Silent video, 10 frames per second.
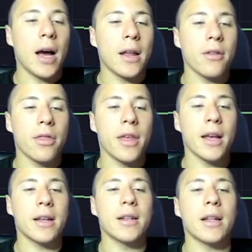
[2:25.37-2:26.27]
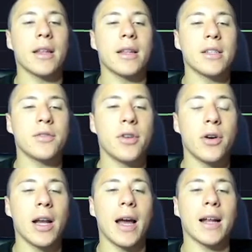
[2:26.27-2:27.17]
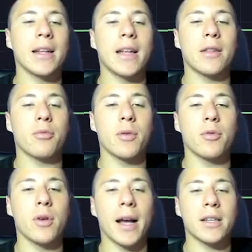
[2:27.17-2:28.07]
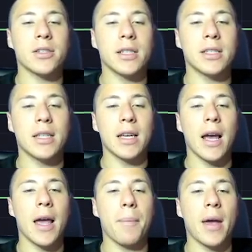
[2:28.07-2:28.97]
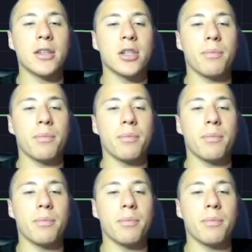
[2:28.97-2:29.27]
I don't think that it is very likely that we will actually see a major